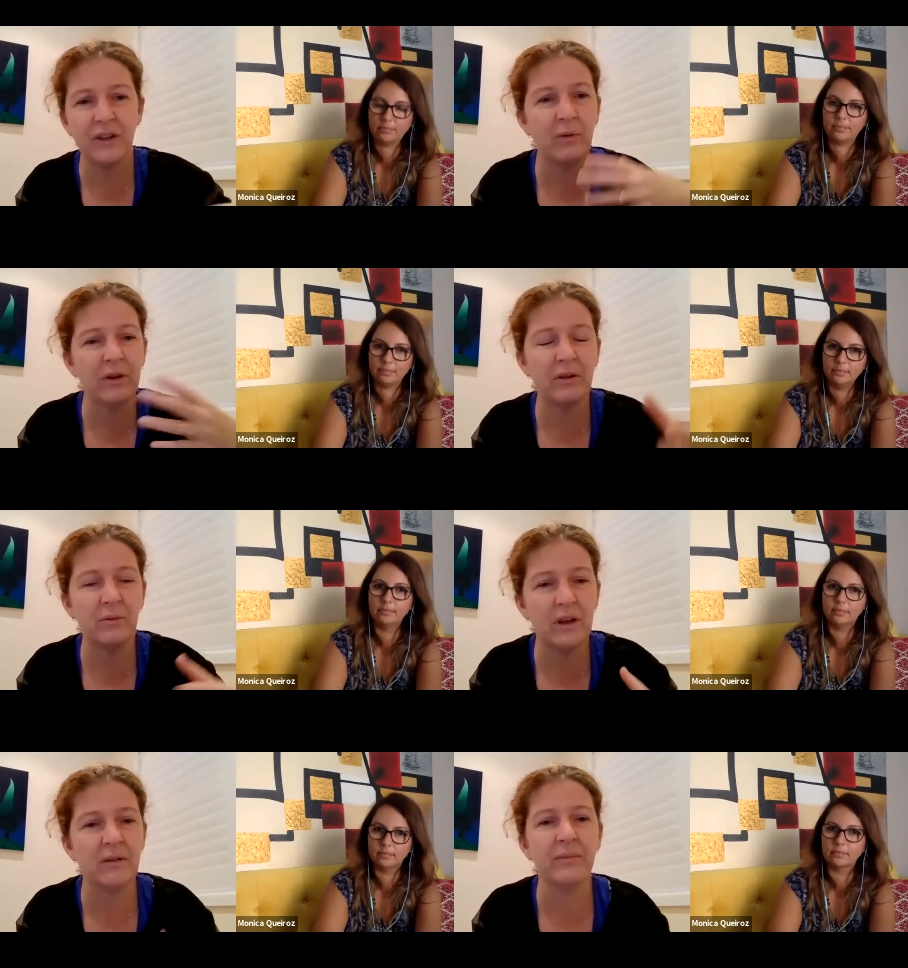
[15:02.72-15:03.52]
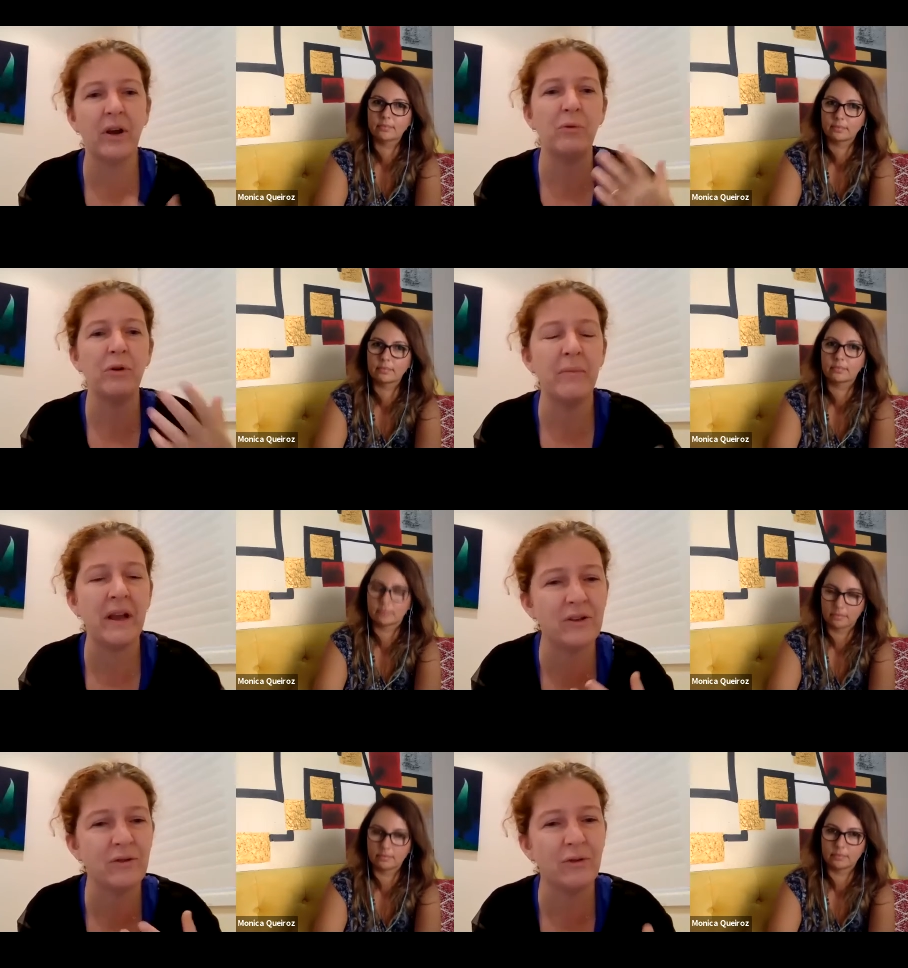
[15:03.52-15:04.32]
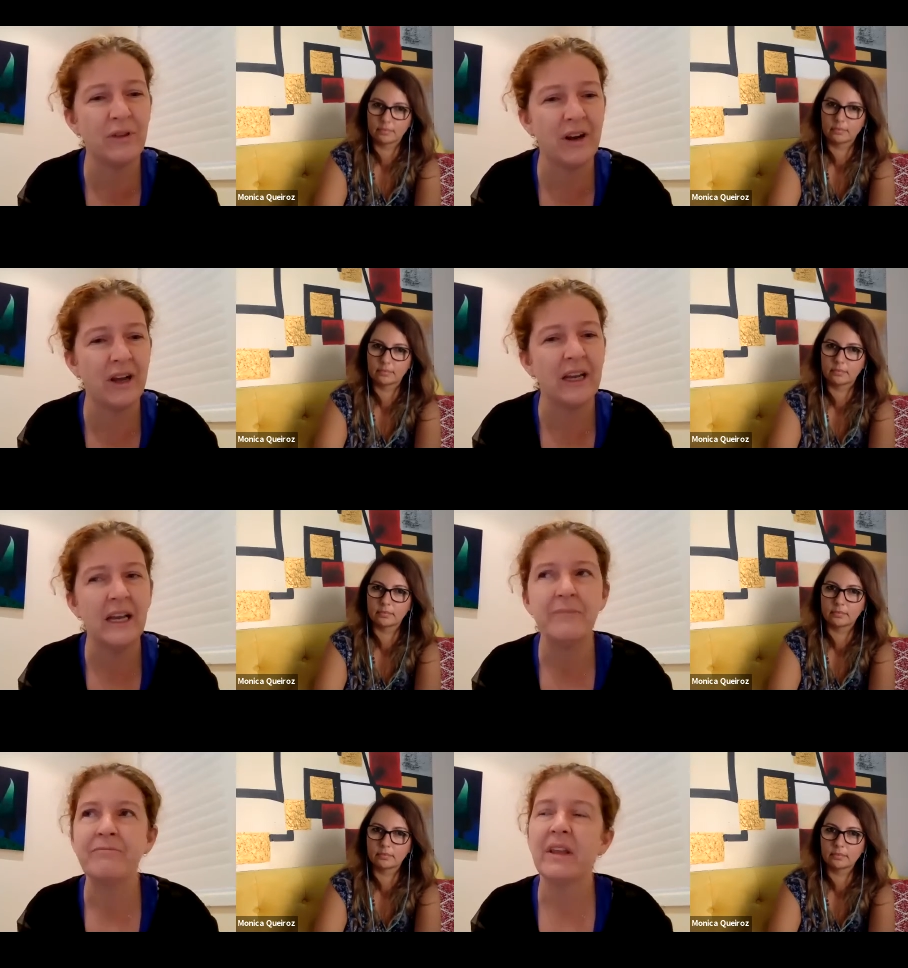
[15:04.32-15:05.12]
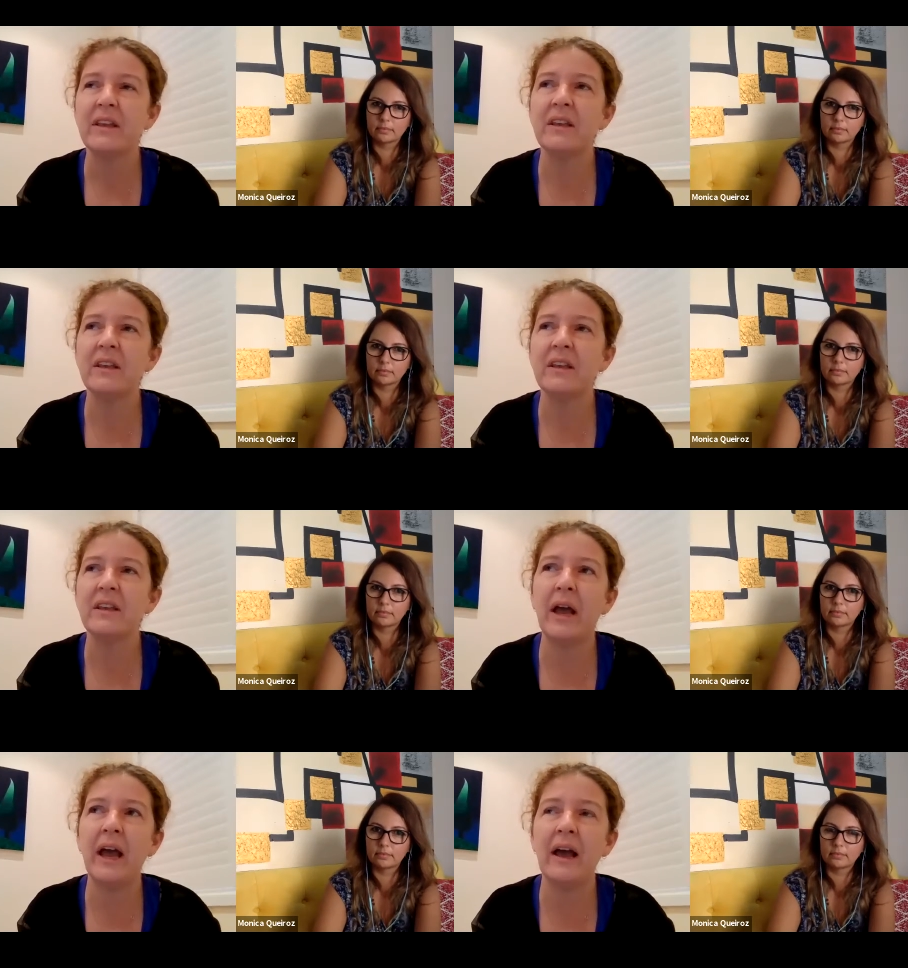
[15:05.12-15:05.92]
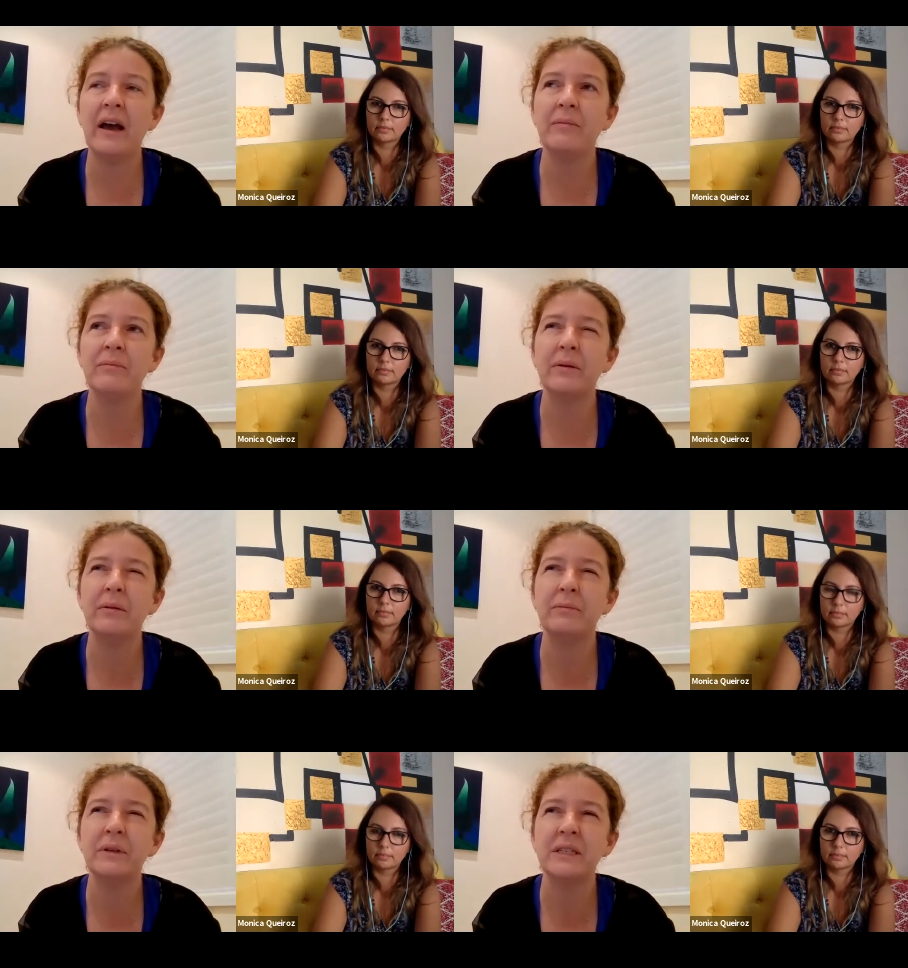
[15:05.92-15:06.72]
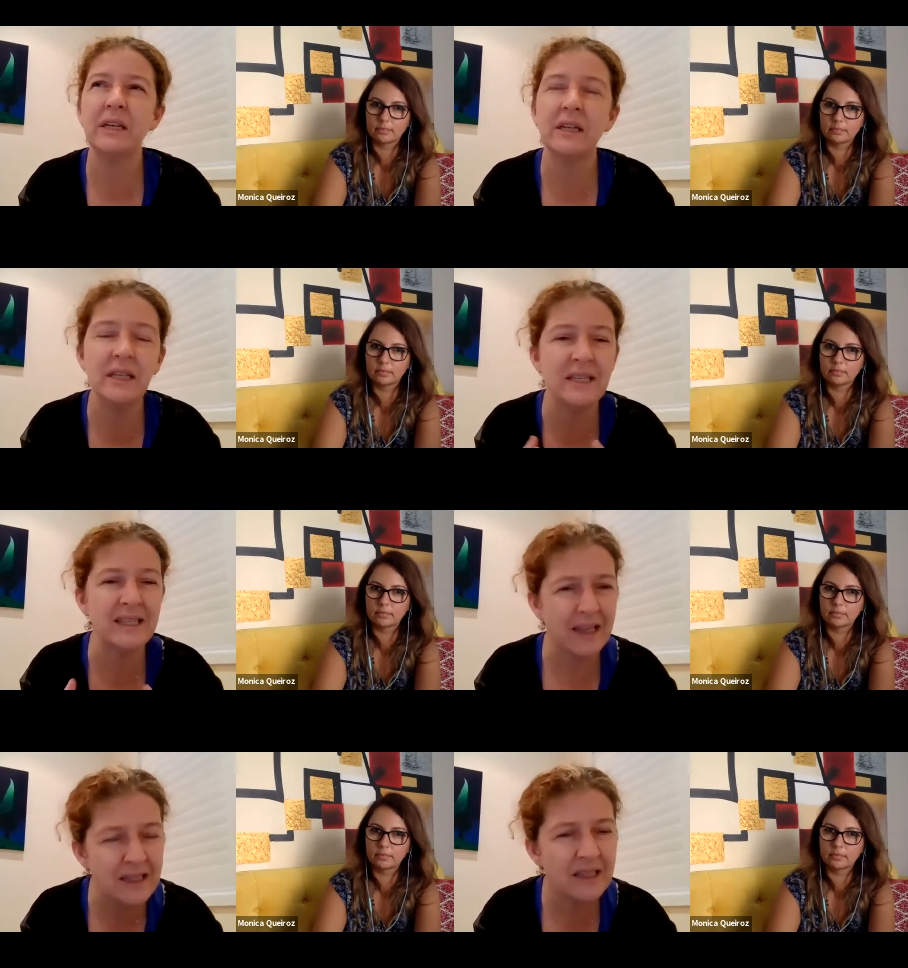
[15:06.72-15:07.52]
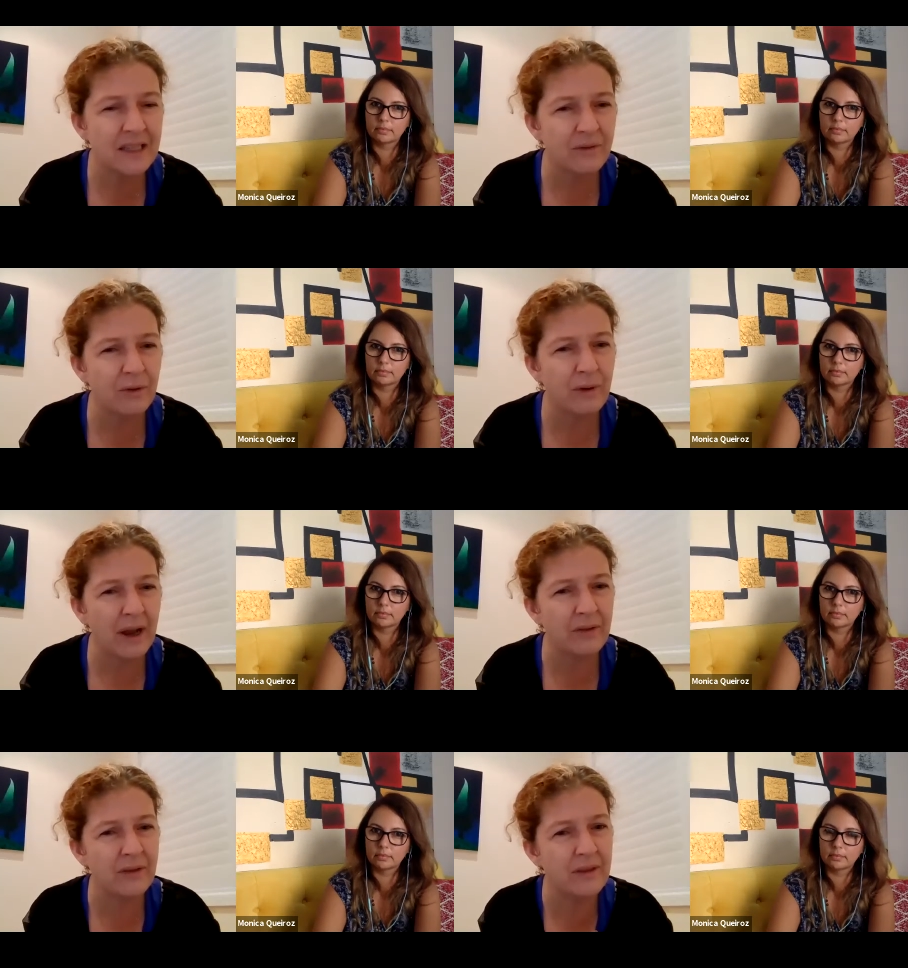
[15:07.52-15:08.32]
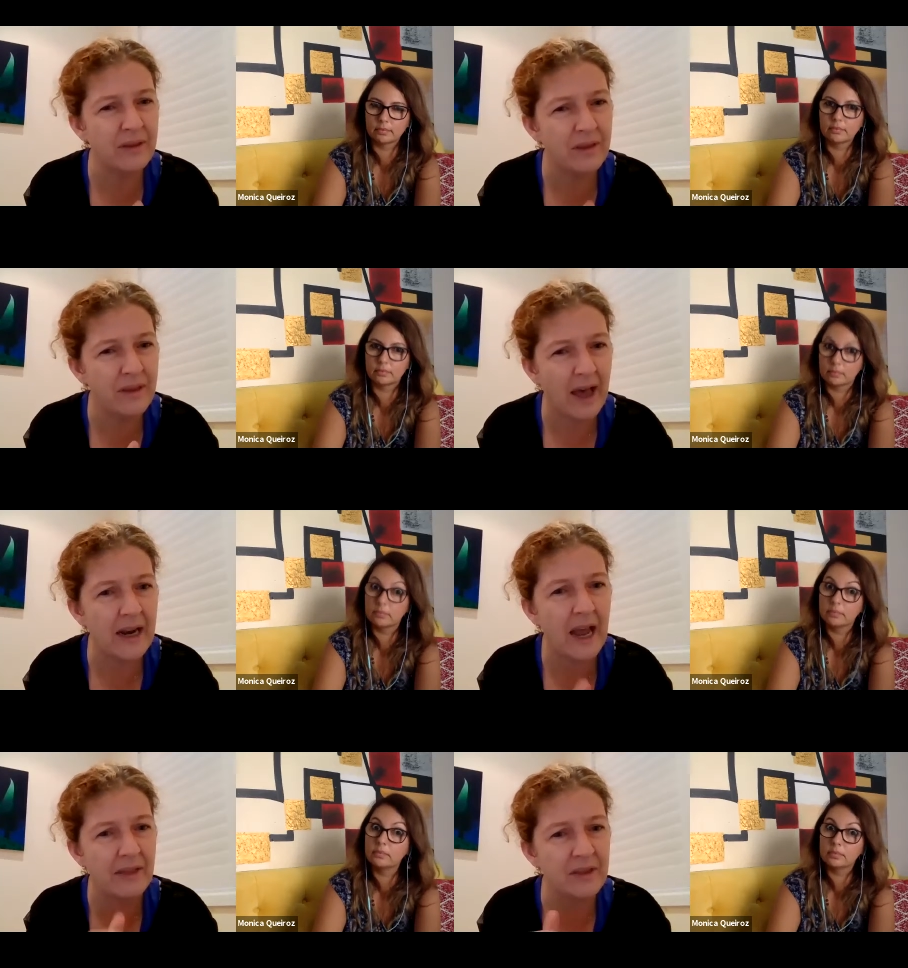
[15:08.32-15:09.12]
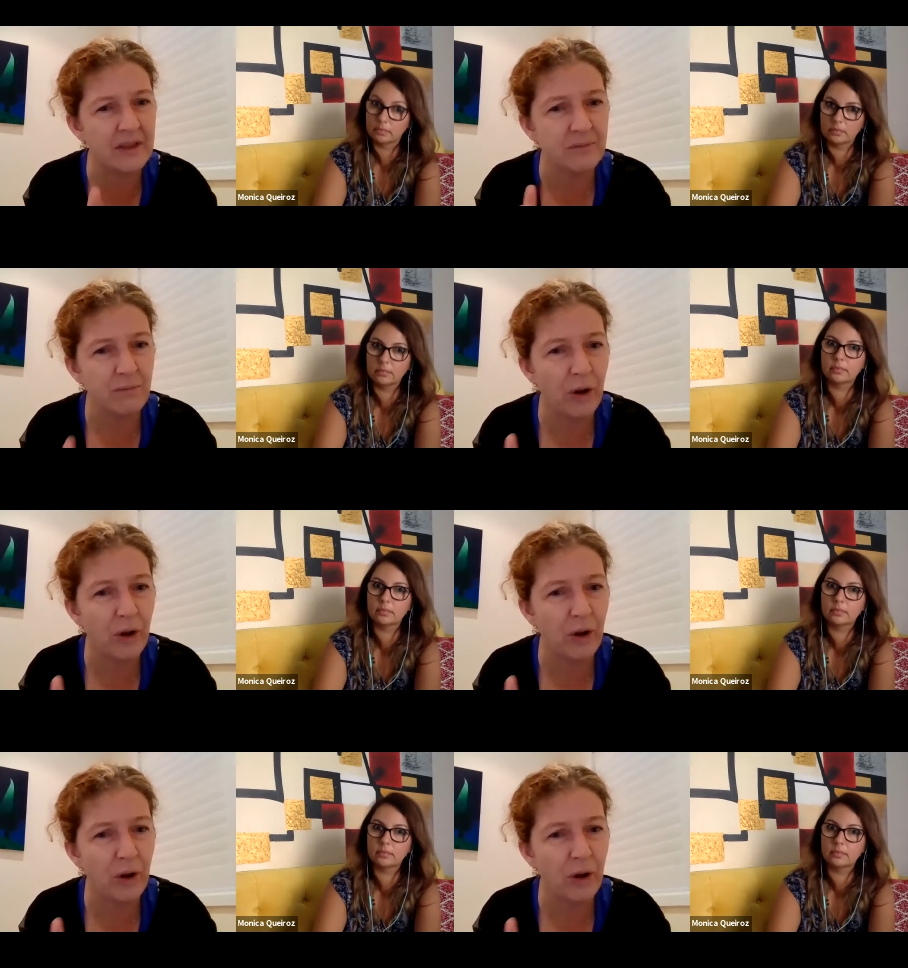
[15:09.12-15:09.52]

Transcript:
Speaker 1: on that? Um, I want to make sure that I am particularly sensitive around that at this mm-hmm.